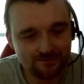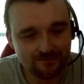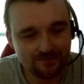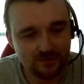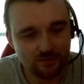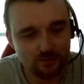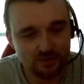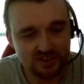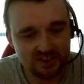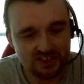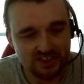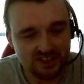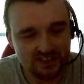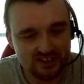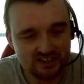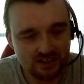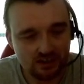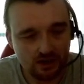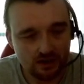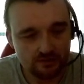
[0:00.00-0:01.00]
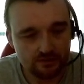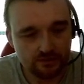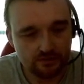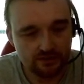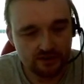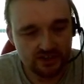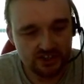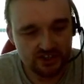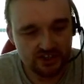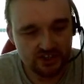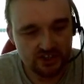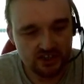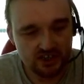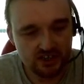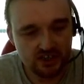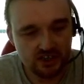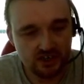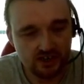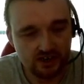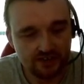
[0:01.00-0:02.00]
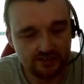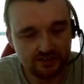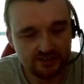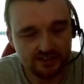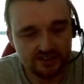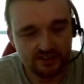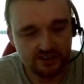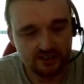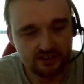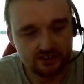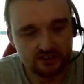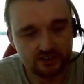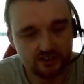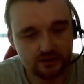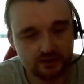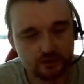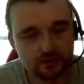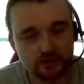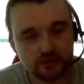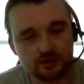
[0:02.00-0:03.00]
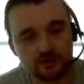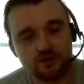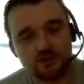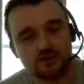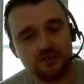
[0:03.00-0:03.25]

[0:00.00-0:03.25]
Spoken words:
And we see this cliff of the she and the sun, so the